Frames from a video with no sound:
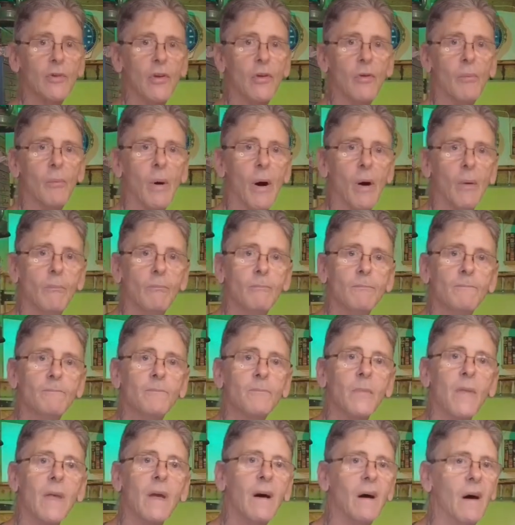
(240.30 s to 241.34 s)
on the bottom.
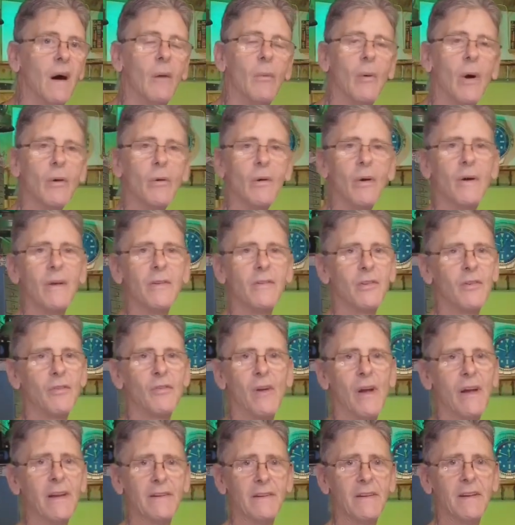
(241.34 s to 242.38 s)
I won't go into
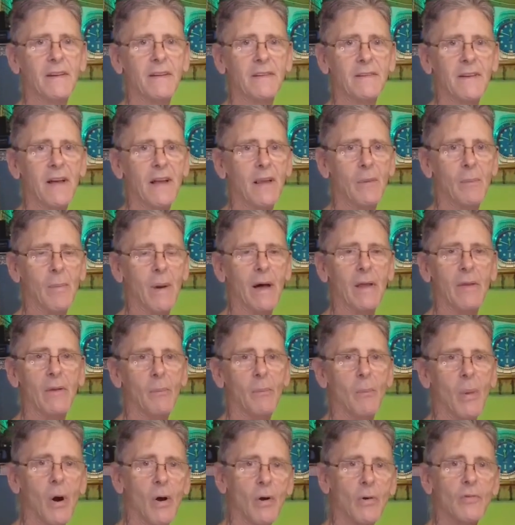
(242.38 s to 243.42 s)
great detail about the
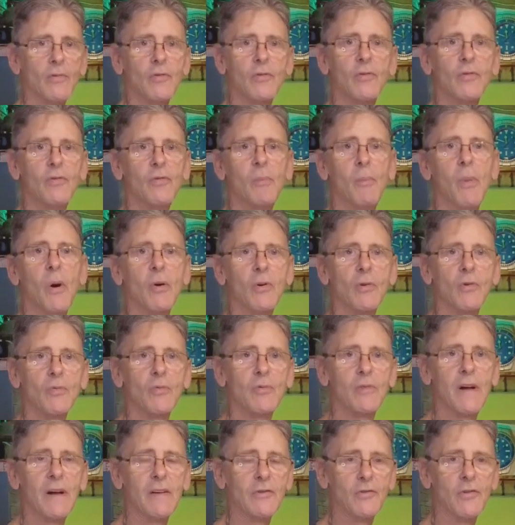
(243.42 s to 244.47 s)
box because the box
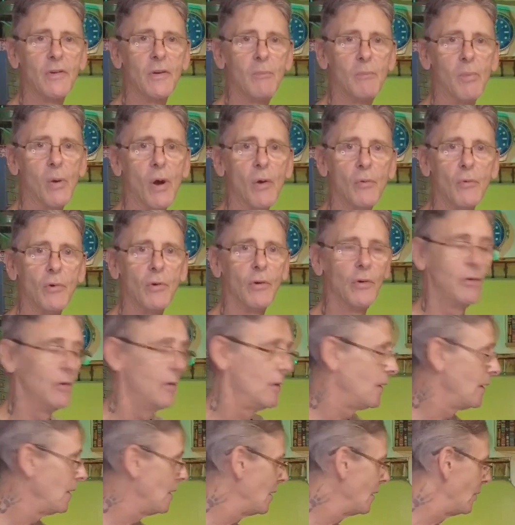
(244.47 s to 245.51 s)
was actually broken.
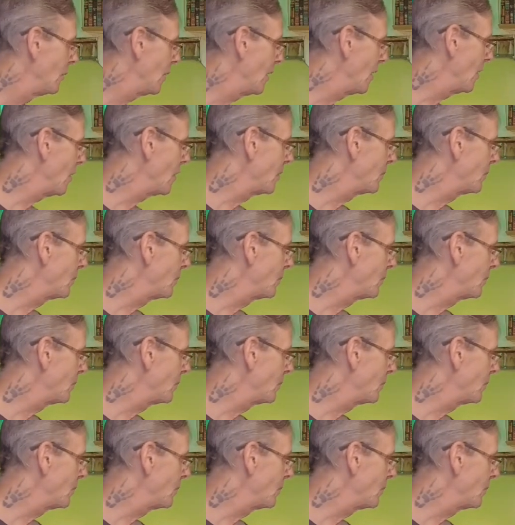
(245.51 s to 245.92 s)
When I